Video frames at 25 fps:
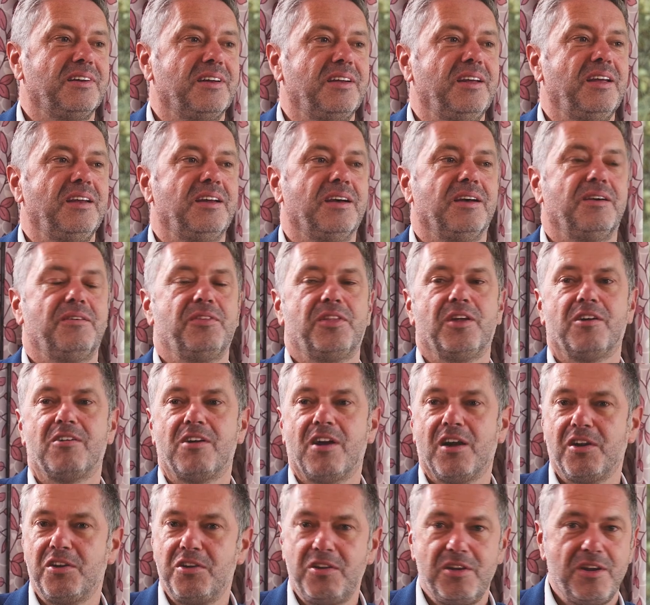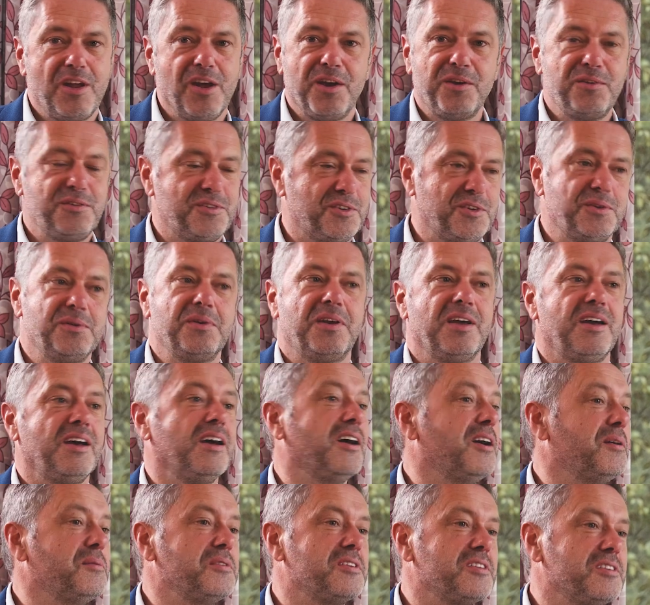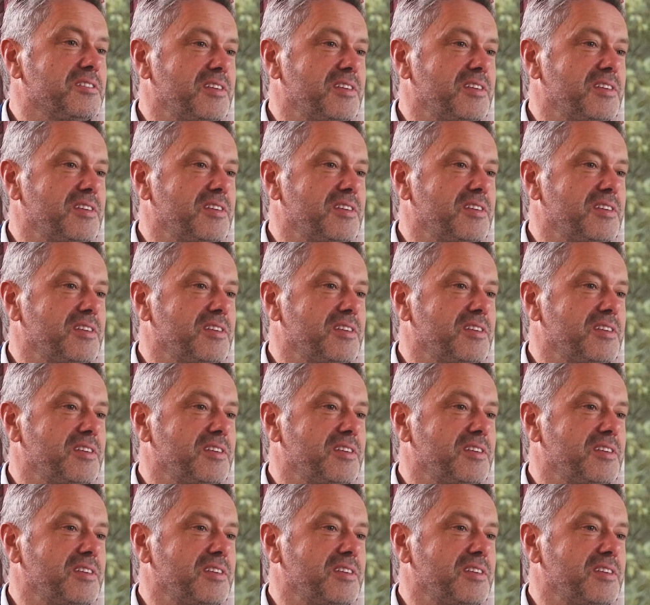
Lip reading: There are no two care homes the